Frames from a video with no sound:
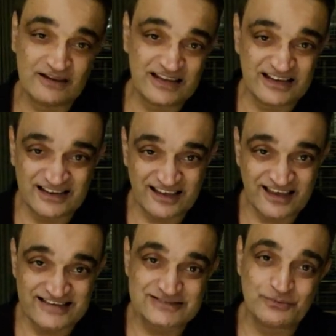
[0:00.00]
in a
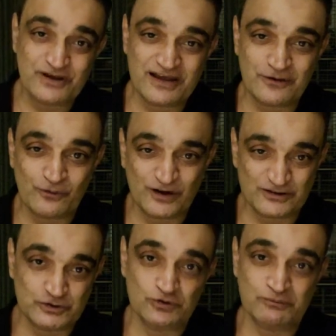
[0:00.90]
case where you want
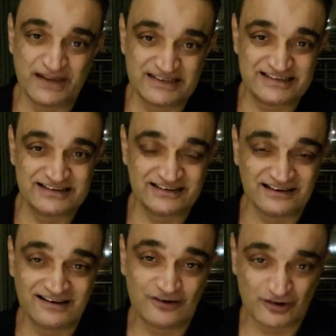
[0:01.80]
to augment the
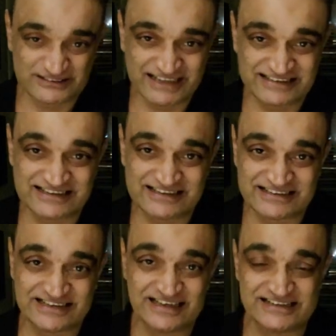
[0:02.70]

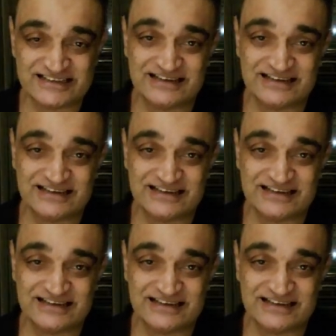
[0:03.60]
contractility and